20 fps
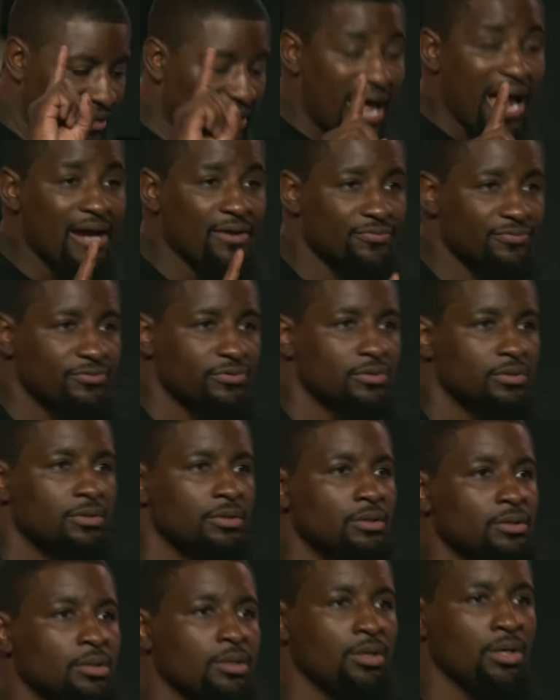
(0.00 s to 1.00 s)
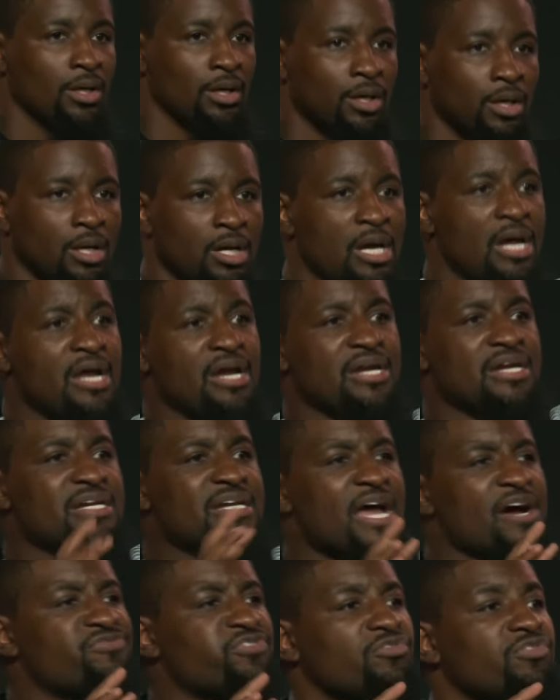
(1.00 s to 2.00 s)
life
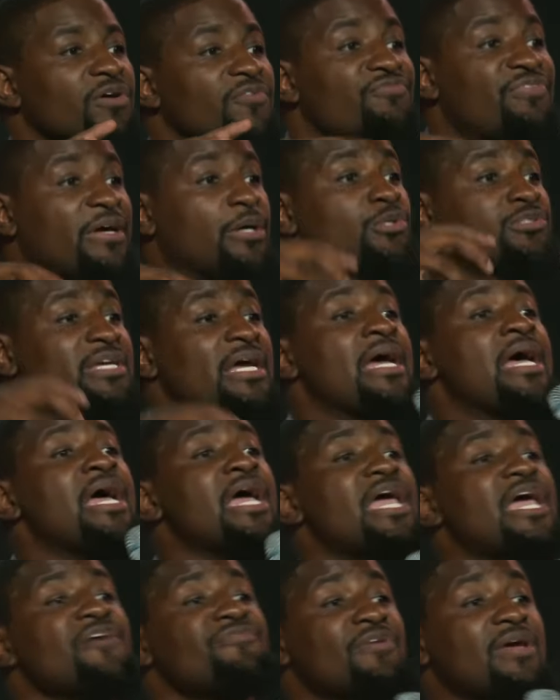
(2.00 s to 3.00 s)
never reveals sin, if